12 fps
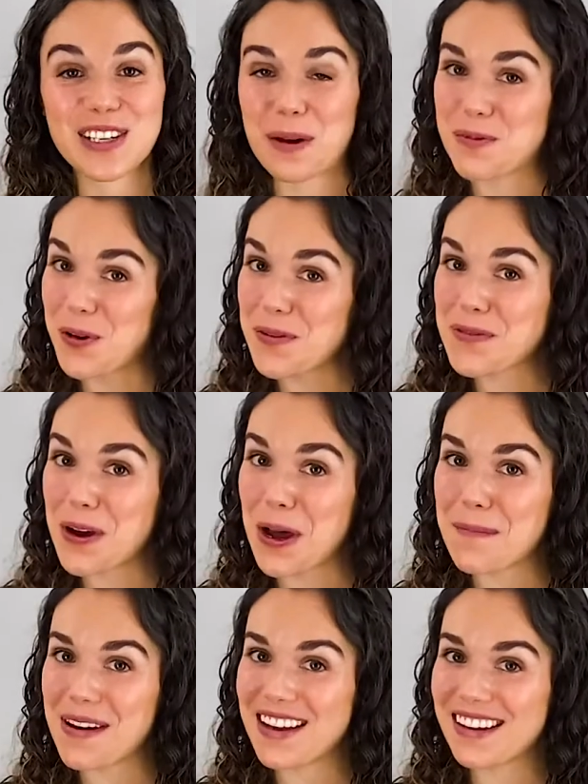I'm not a
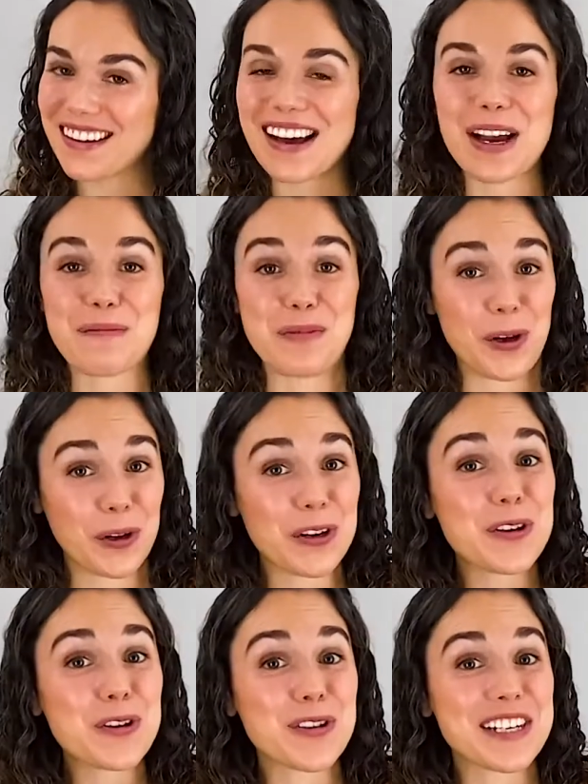farmer, I'm not a
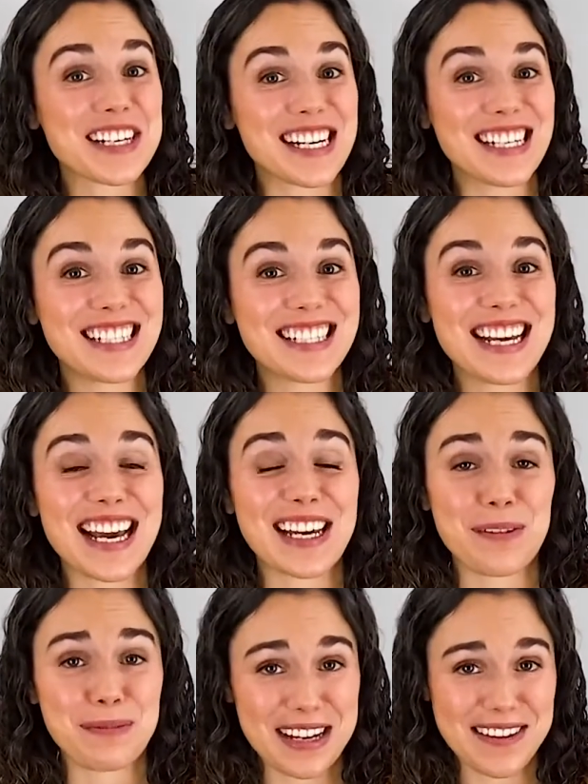nutritionist, and
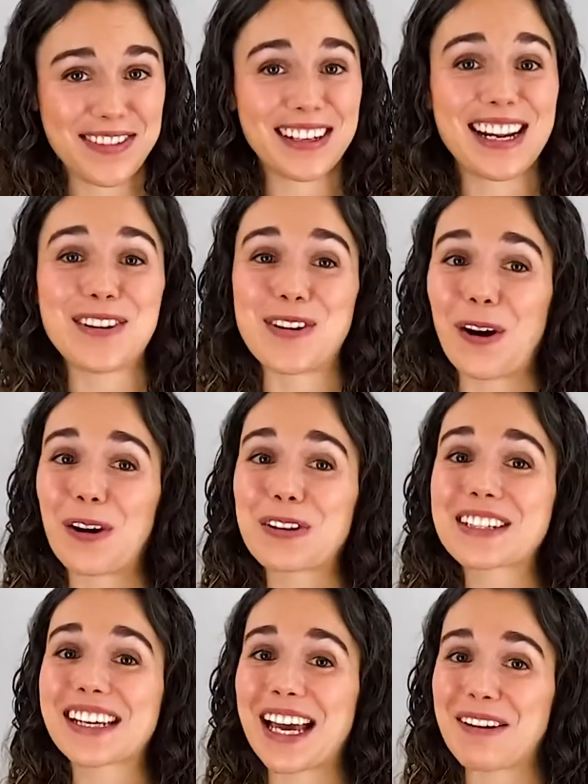I'm definitely
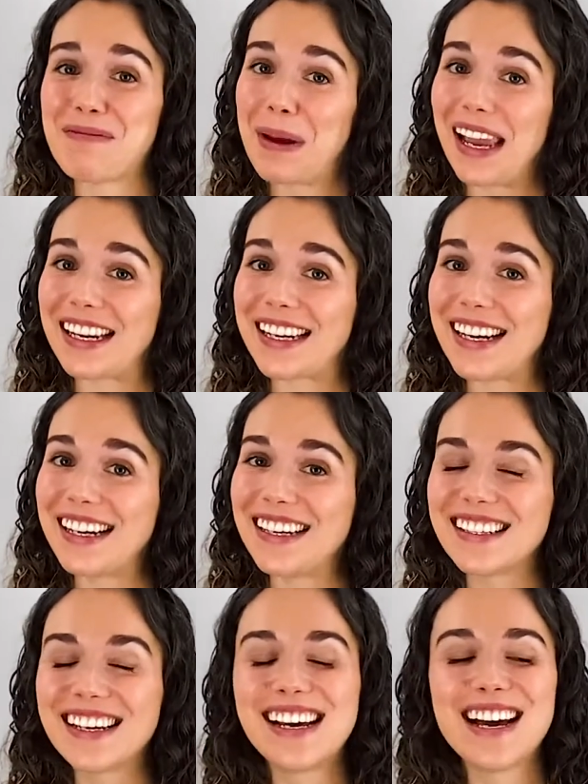not a campaigner.
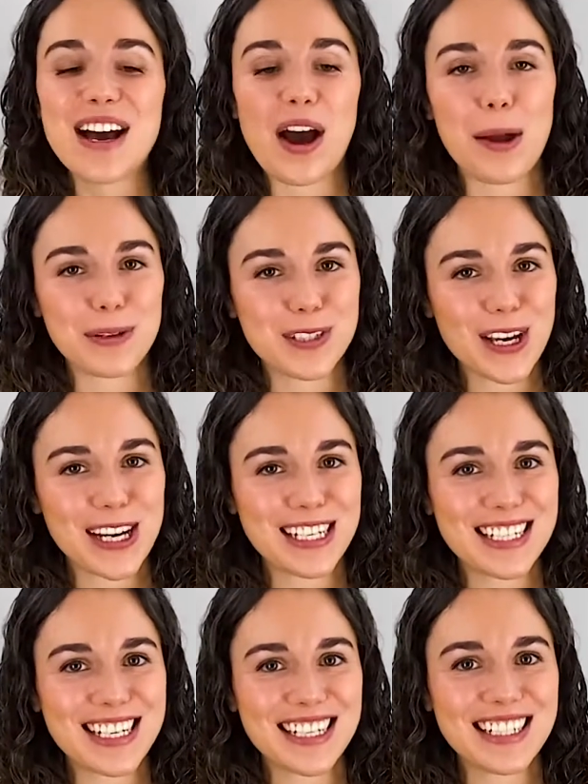I'm a
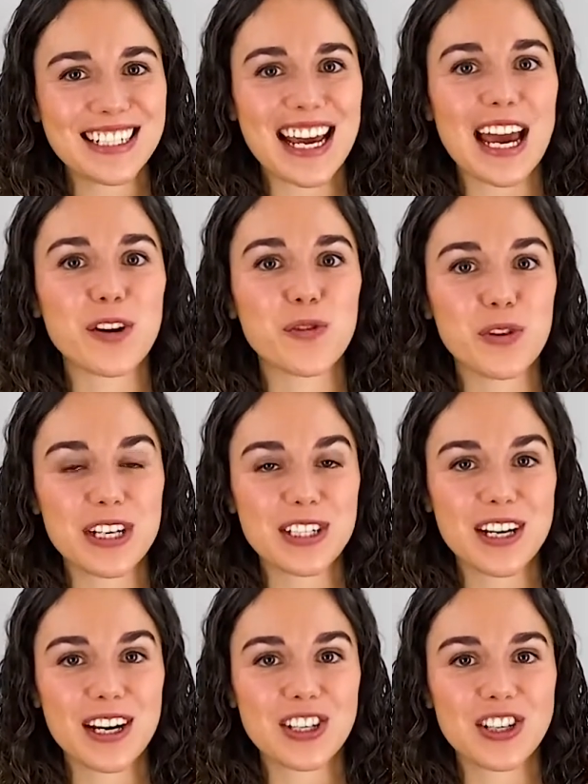scientist and a
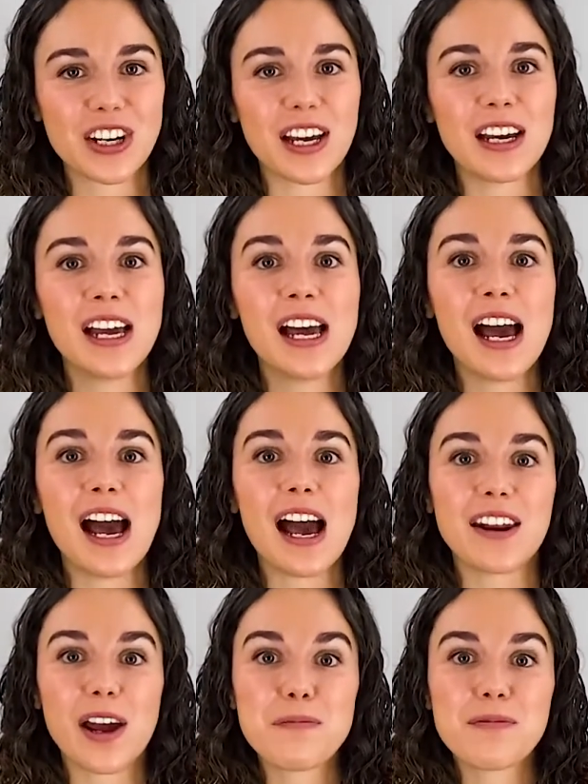researcher,
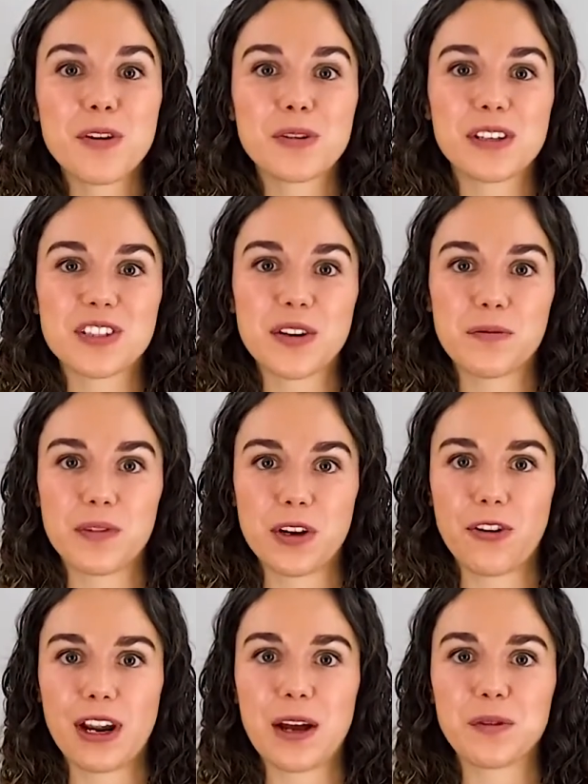and I'm focused on
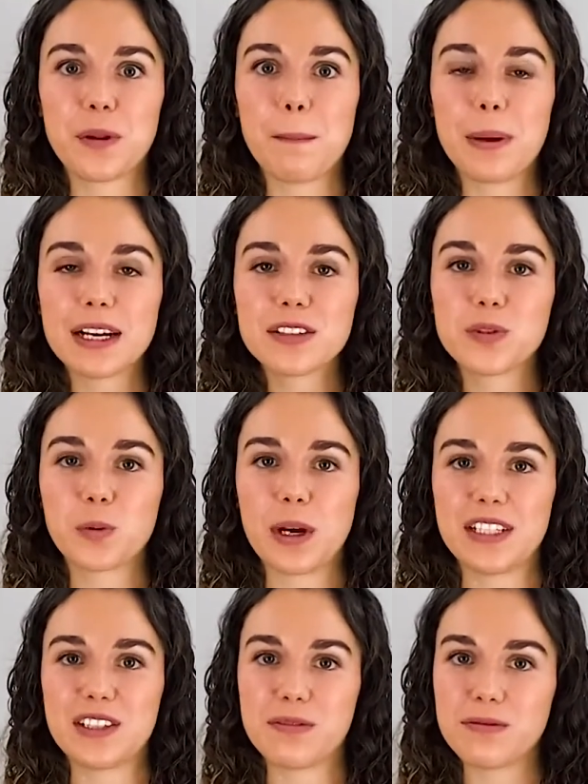figuring out the best
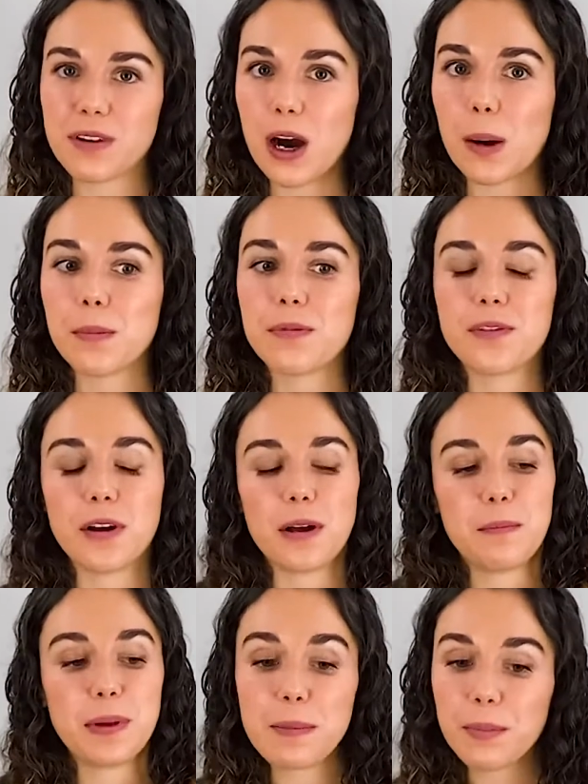ways to farm for
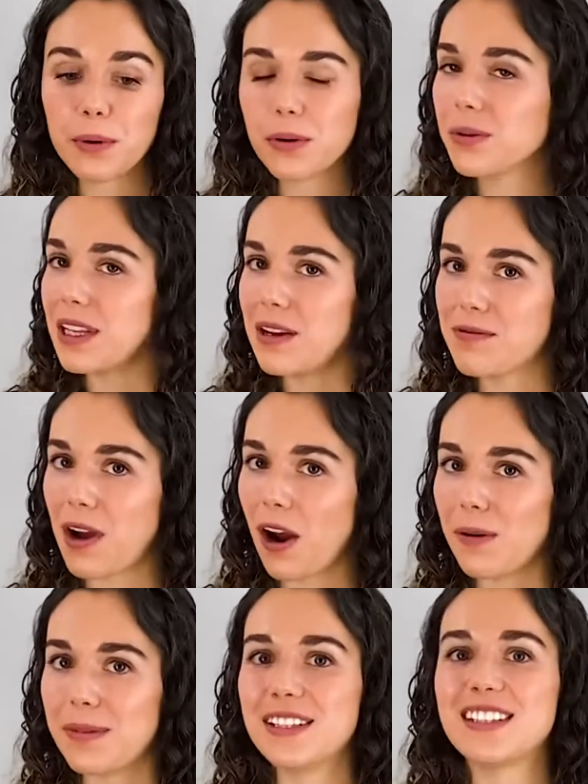people, the
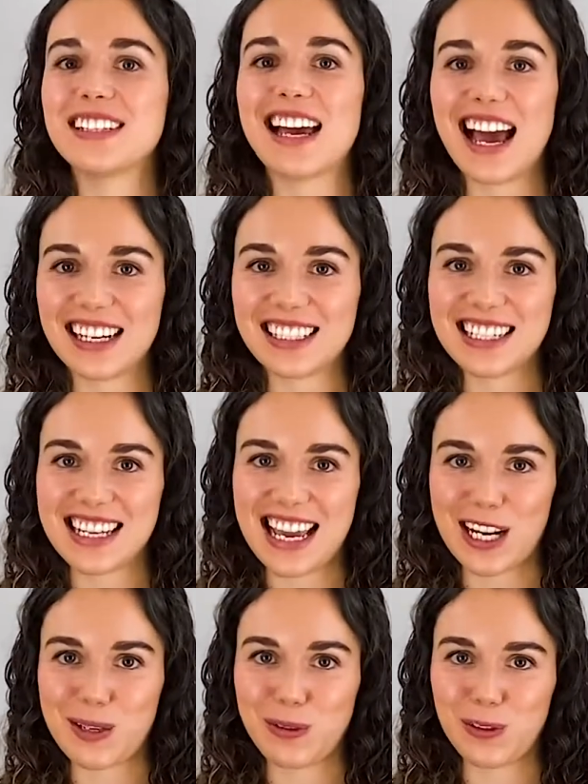environment, and the
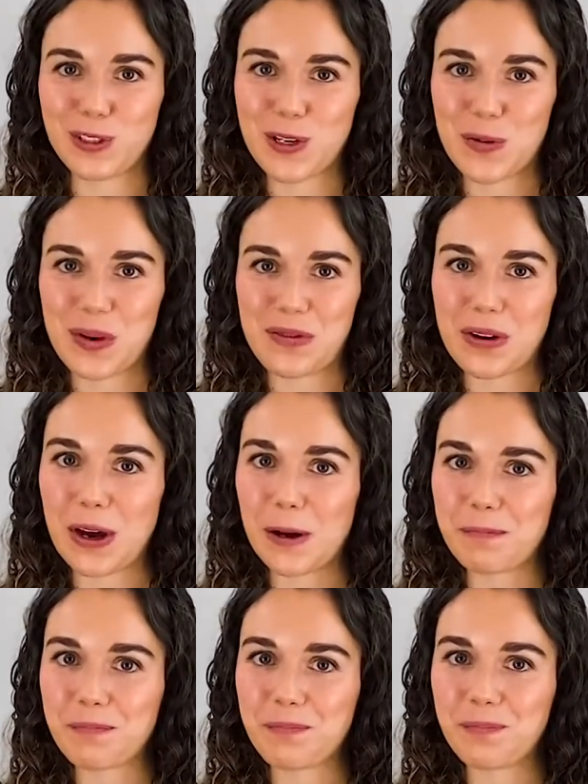animals that we farm.